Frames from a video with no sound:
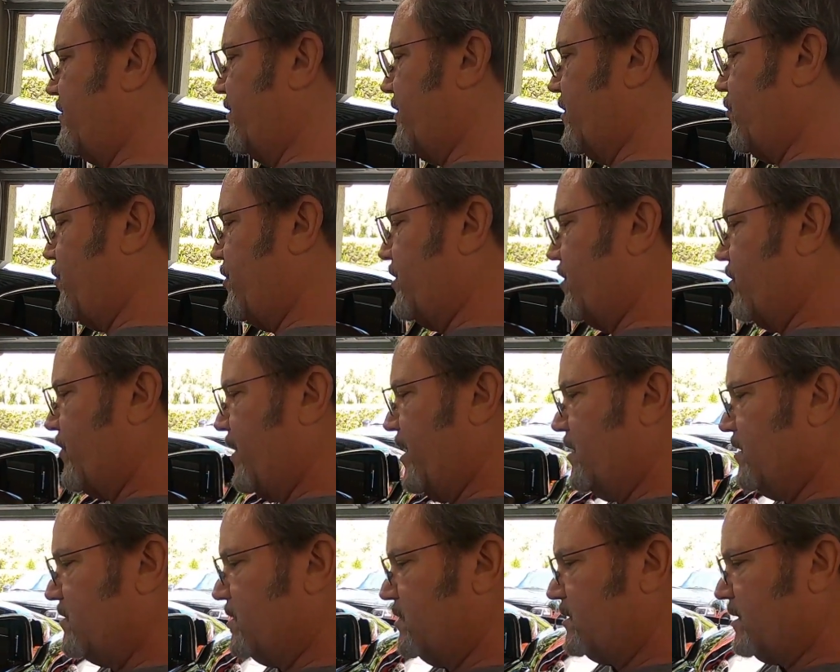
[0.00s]
or they weren't
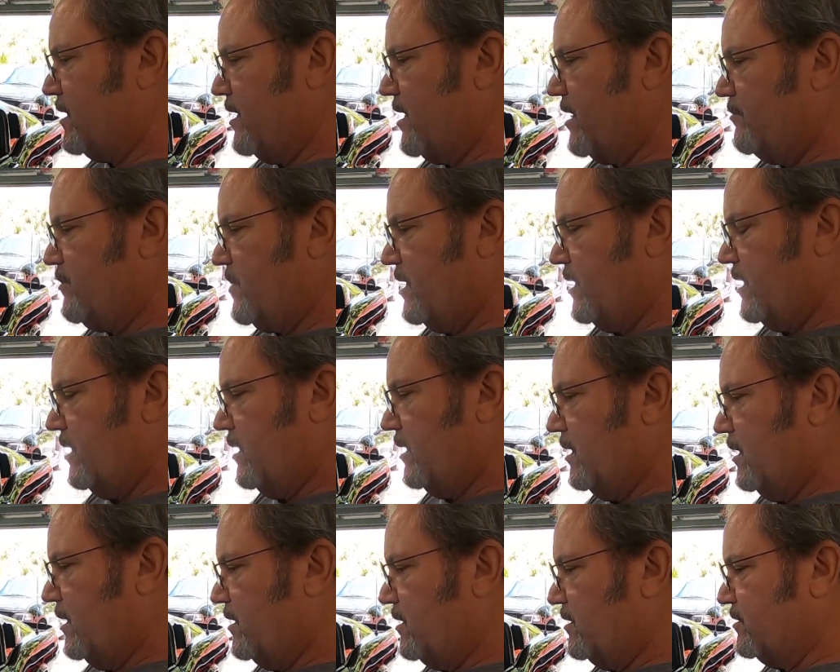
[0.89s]
around at the time.
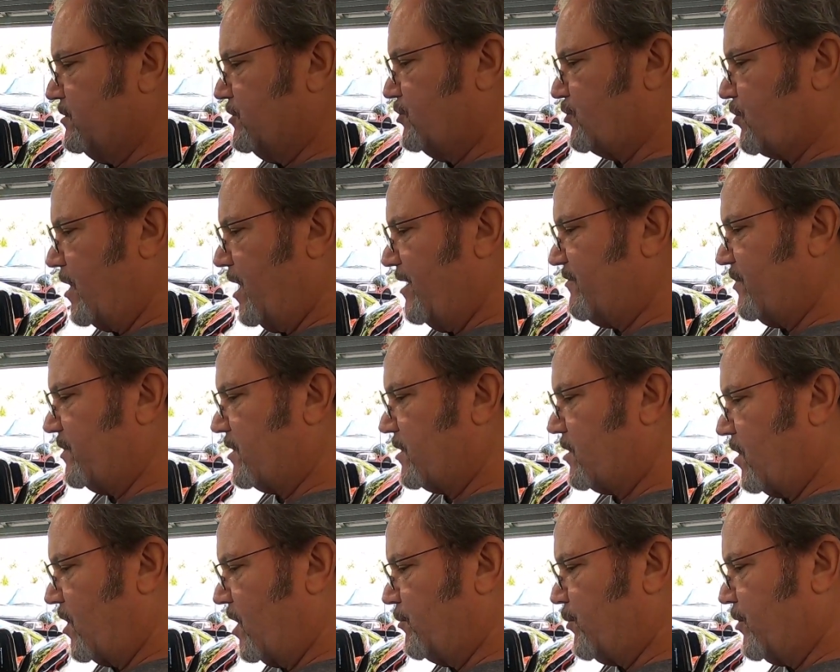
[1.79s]
Driving
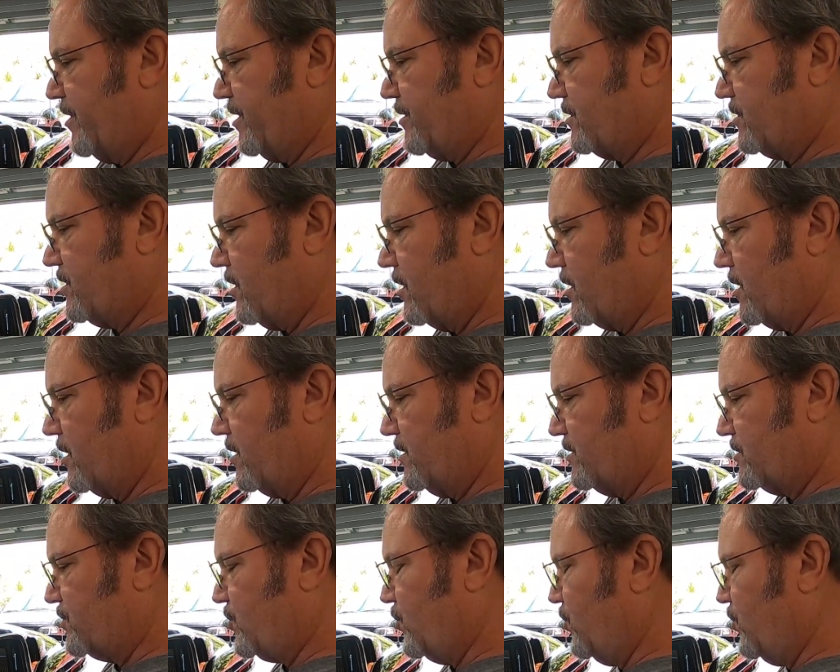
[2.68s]
a carbureted car is